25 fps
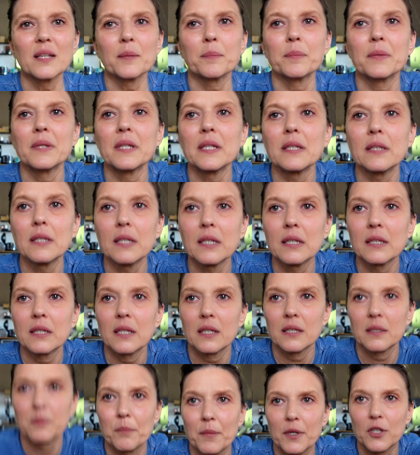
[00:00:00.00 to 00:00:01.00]
knitting
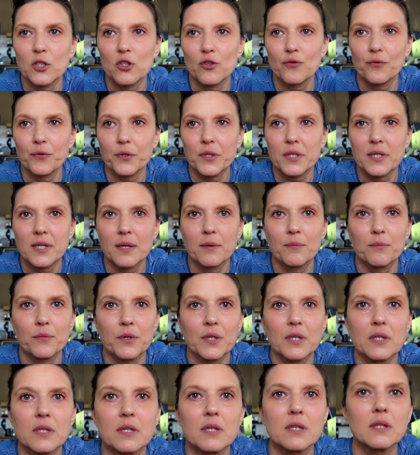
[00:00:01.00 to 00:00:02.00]
that much for some
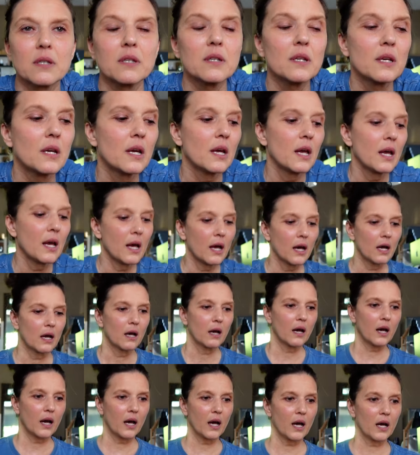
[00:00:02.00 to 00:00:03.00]
reason.
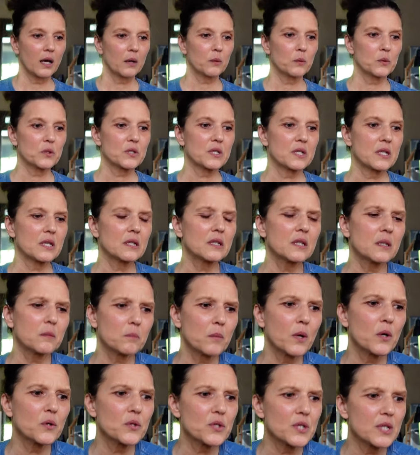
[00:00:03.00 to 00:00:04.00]
I was knitting
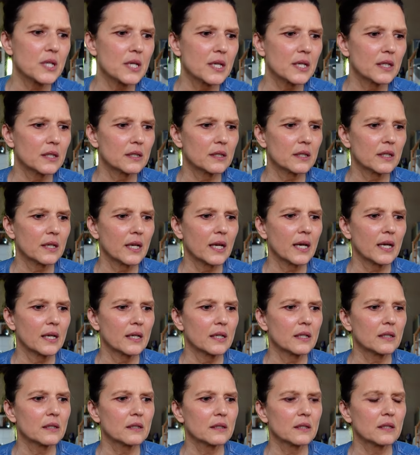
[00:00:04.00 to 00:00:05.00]
mostly in the
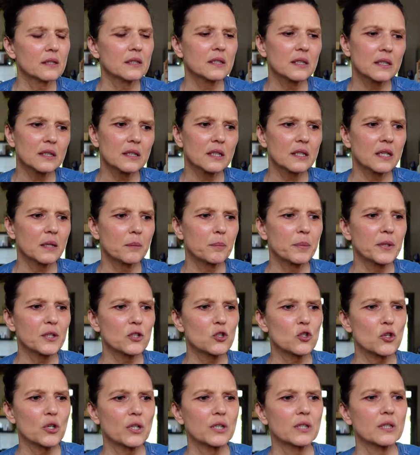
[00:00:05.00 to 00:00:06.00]
night, knitted a
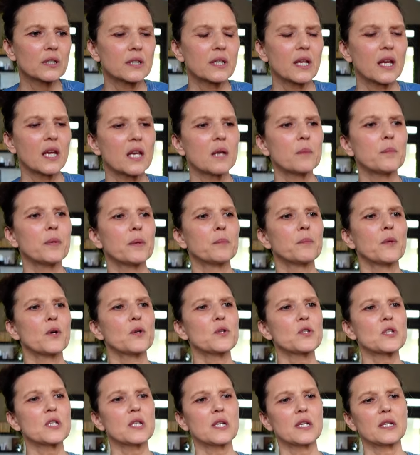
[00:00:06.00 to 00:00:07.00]
bit during the day, but
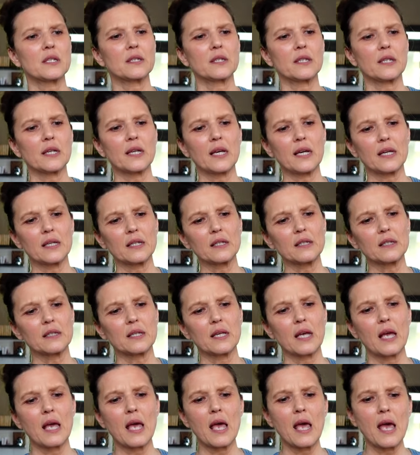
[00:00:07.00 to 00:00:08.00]
mostly in the night,
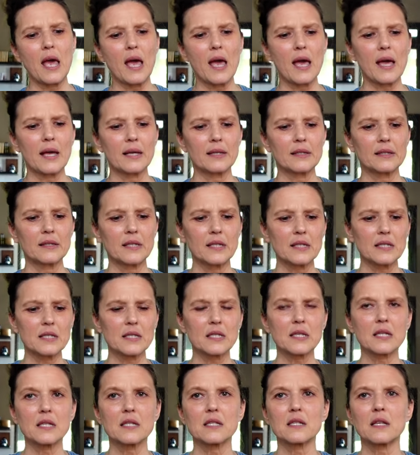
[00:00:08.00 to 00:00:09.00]
and
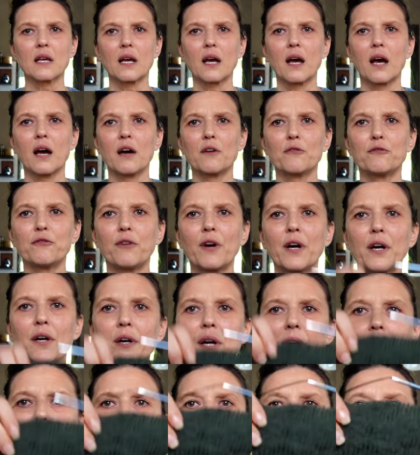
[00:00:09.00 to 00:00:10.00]
this is how
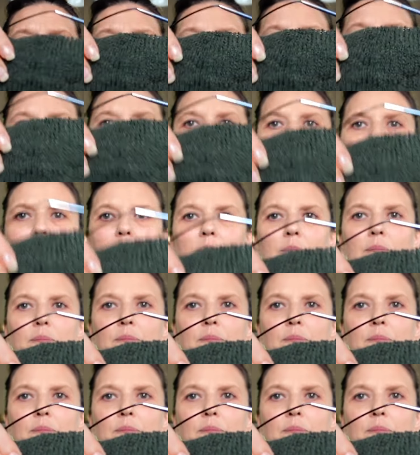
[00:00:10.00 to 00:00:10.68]
far I got.